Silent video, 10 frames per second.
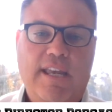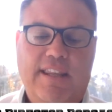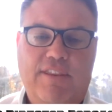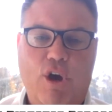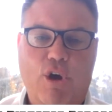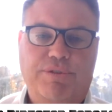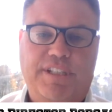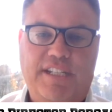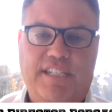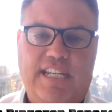in the
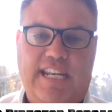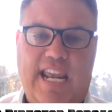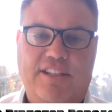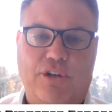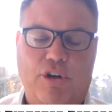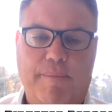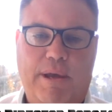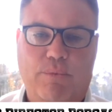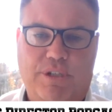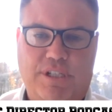OTCA
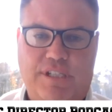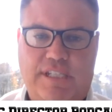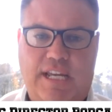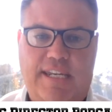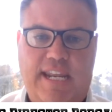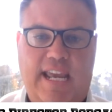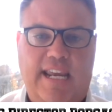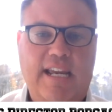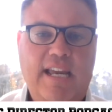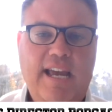tournament, which is
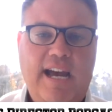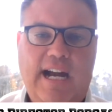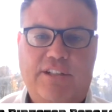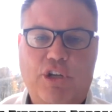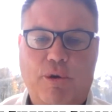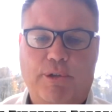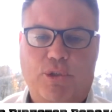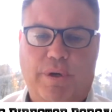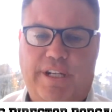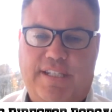Sunday, October
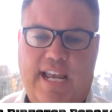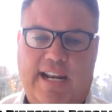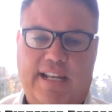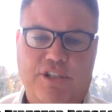22nd.